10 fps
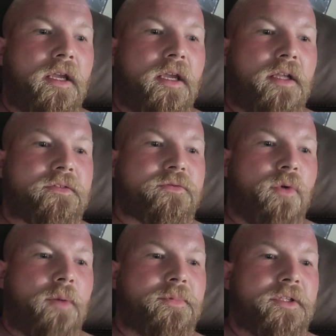and
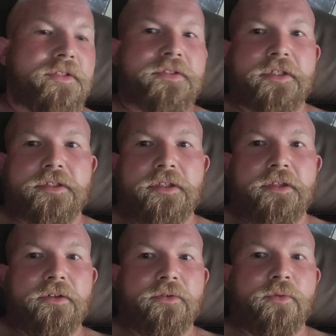swapped in a
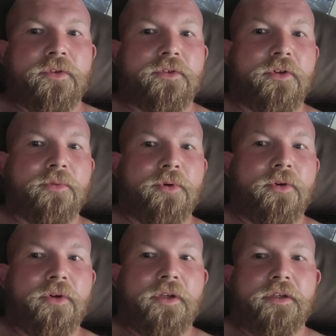6-liter twin
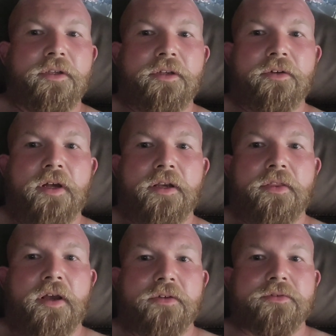turbo and, had a
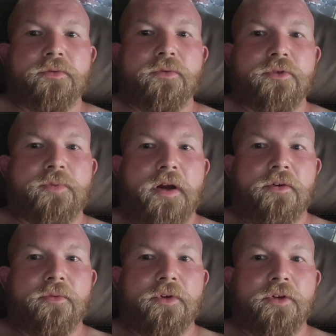1,000
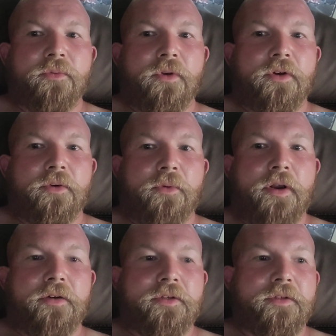horsepower rig running
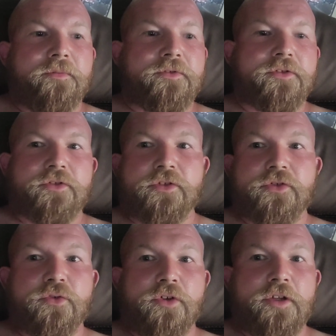around and was just
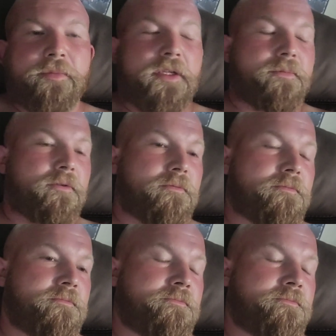destroying people.